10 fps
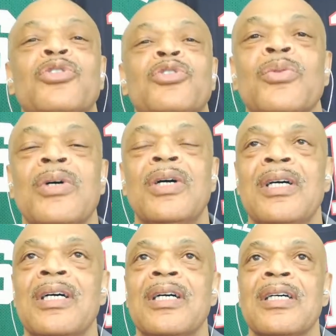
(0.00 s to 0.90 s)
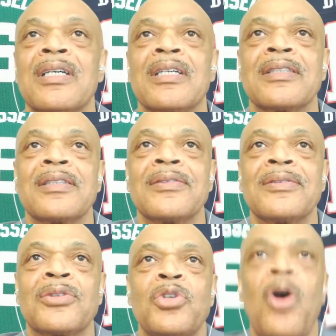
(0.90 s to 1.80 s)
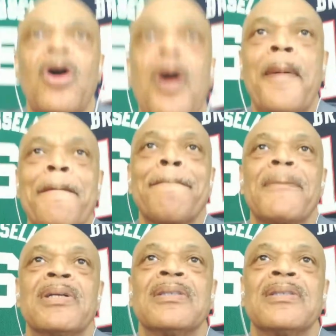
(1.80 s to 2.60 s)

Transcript: to uh, Tom,